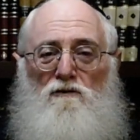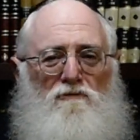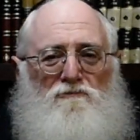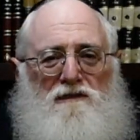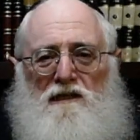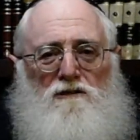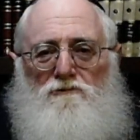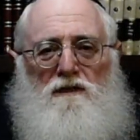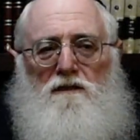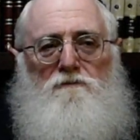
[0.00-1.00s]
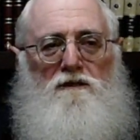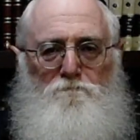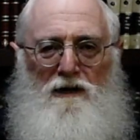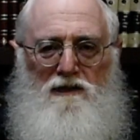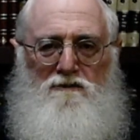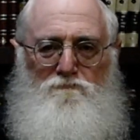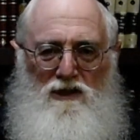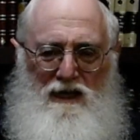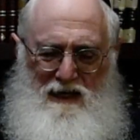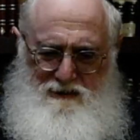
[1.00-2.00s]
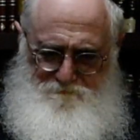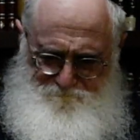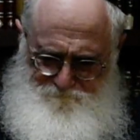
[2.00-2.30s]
well, what's that doing in the middle of Parashat Mayadim?